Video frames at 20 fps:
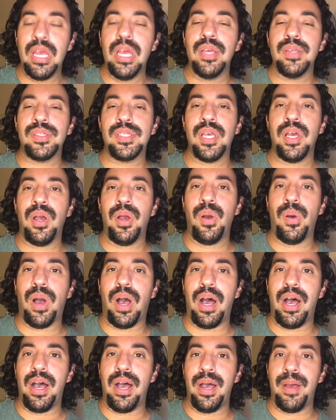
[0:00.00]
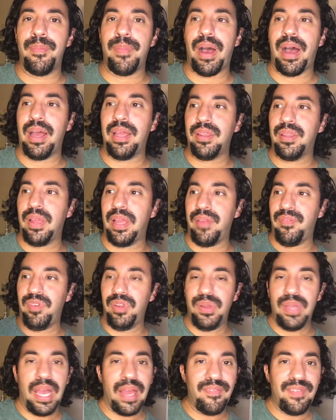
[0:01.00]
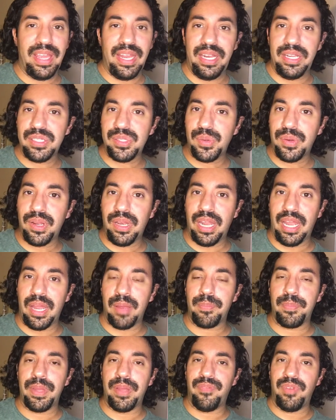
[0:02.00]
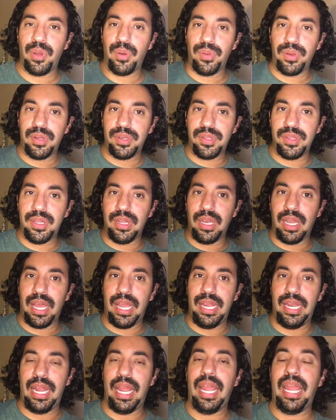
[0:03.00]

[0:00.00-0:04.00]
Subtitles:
So if you have any sort of lamp, if you hold it to the light,